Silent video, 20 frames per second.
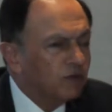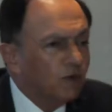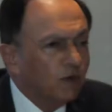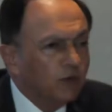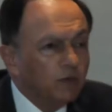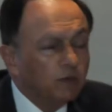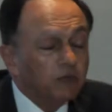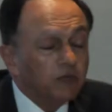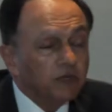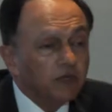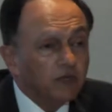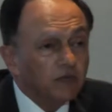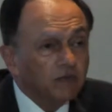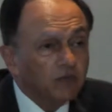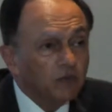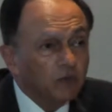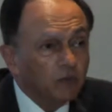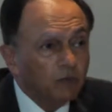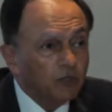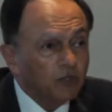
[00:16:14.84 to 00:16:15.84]
40% of the
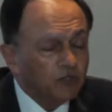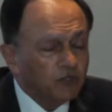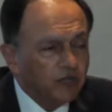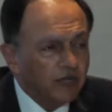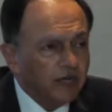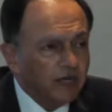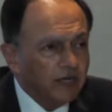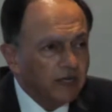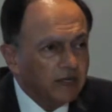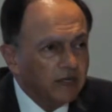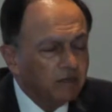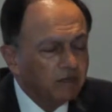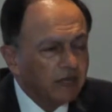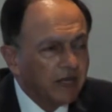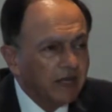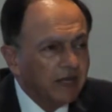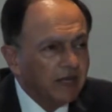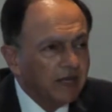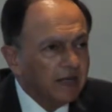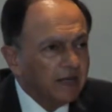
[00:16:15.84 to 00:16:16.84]
global trade.
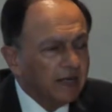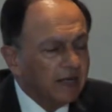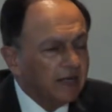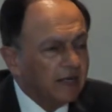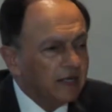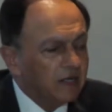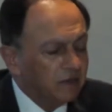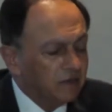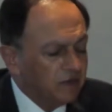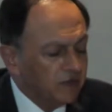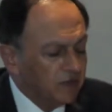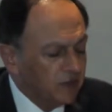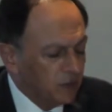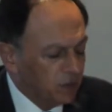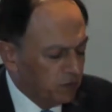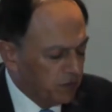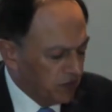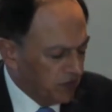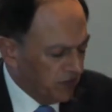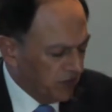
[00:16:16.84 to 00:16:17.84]
This
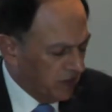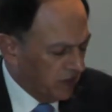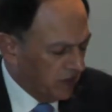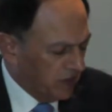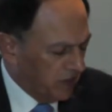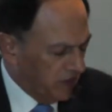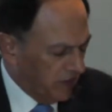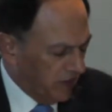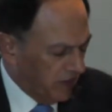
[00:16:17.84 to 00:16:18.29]
particular